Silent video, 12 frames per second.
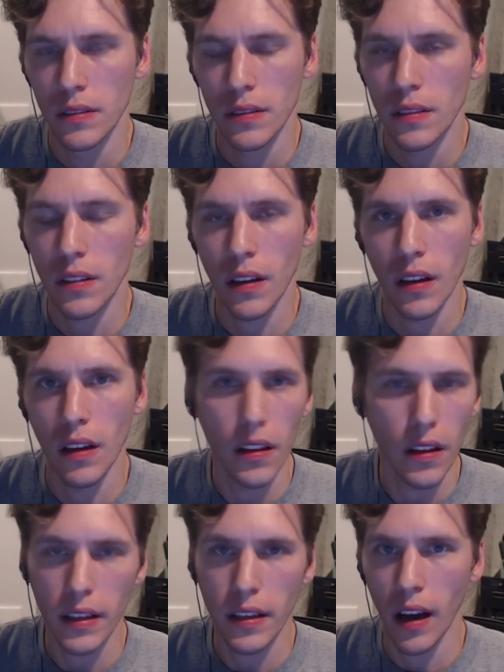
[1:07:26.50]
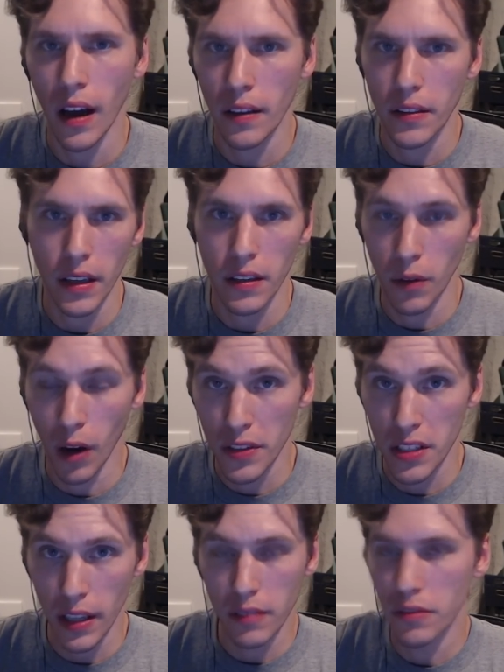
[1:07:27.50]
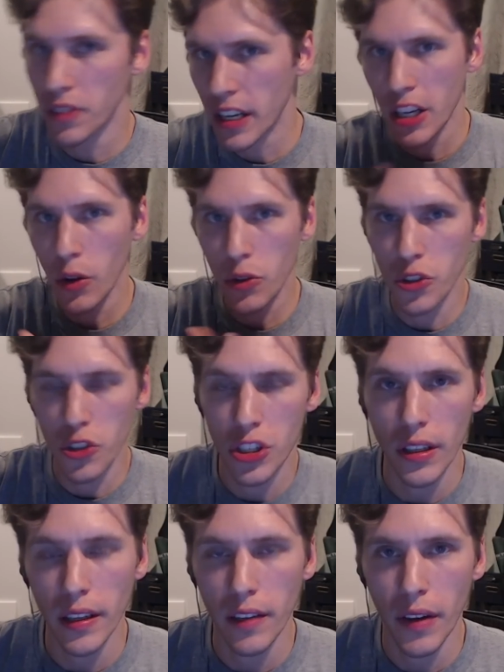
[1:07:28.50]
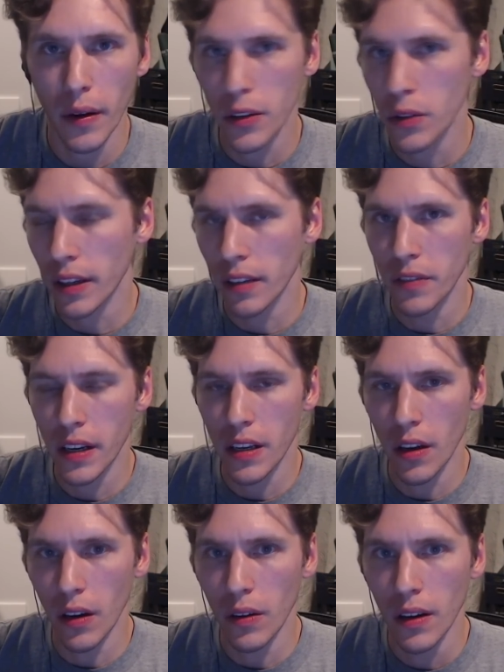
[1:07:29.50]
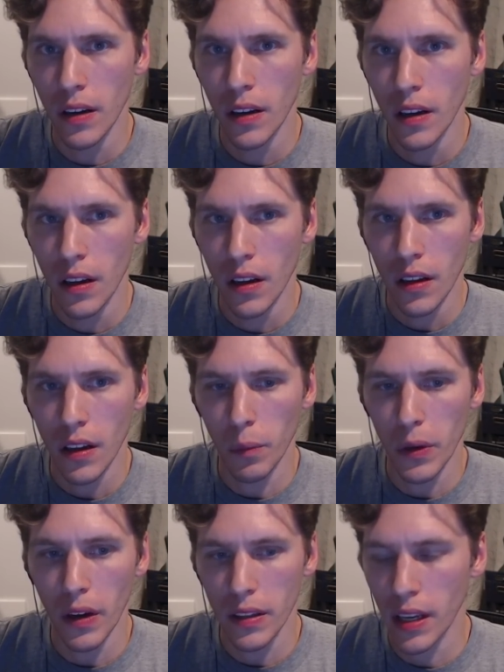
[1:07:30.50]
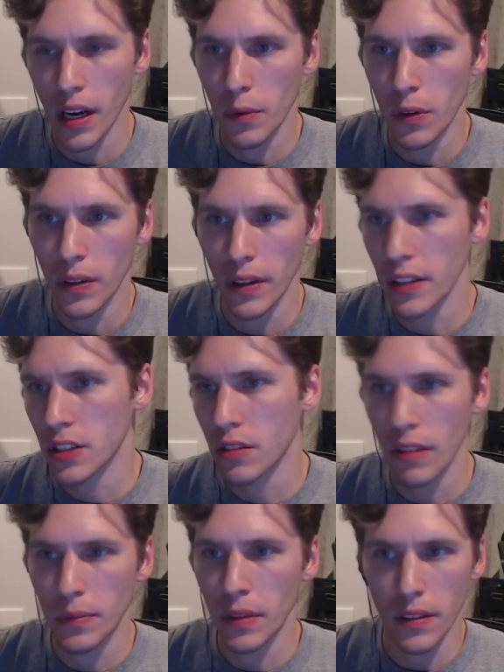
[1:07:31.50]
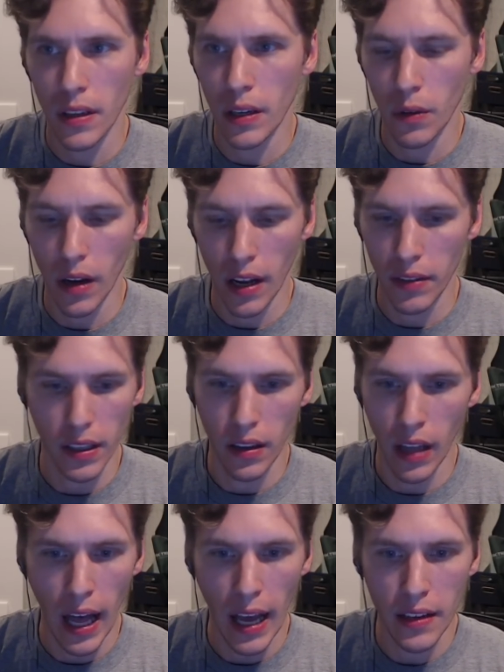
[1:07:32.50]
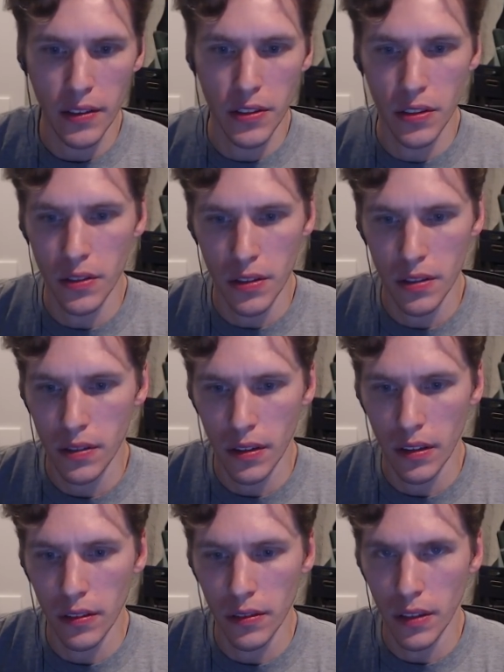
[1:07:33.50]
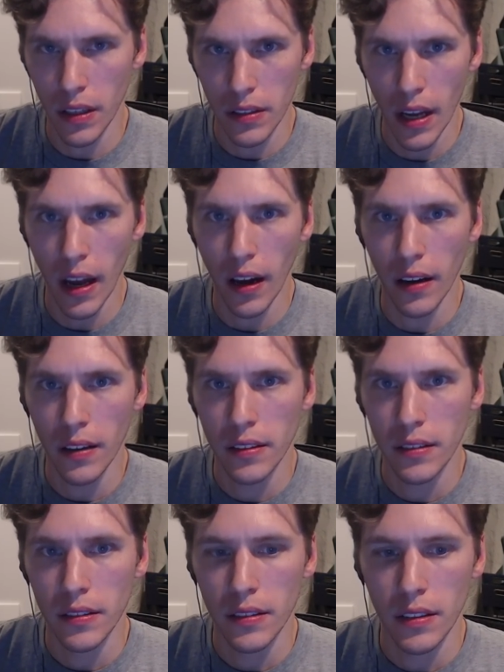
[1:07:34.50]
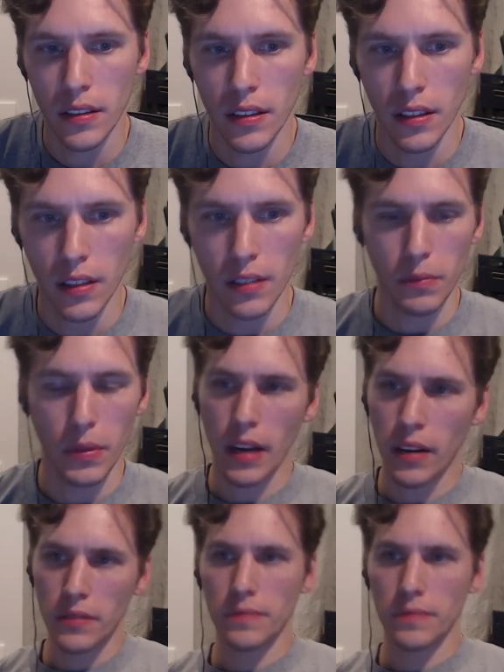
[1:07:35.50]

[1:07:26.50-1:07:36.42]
And eh, like I, I like obviously like videos and shit. Like if I'm gonna do like a video, and be on camera or like a scripted thing where I have like lines and then then yeah. But I don't